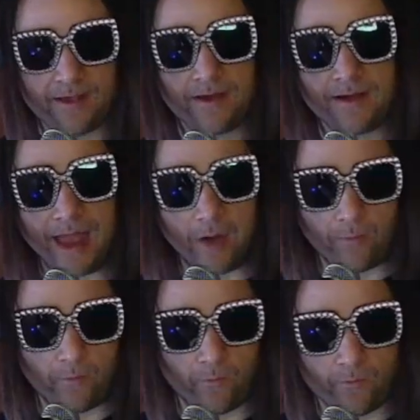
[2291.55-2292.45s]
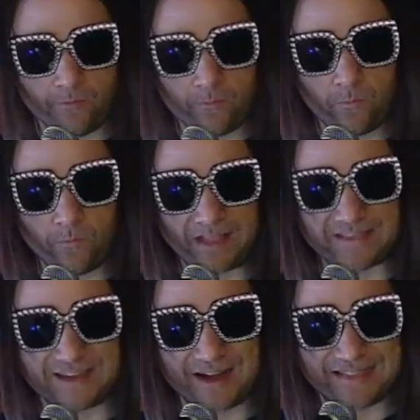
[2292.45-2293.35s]
Now, that's
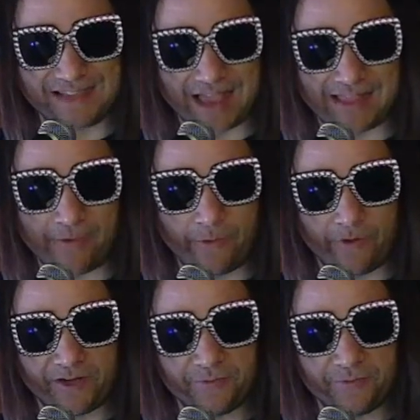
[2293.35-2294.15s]
not exactly how we want to do it.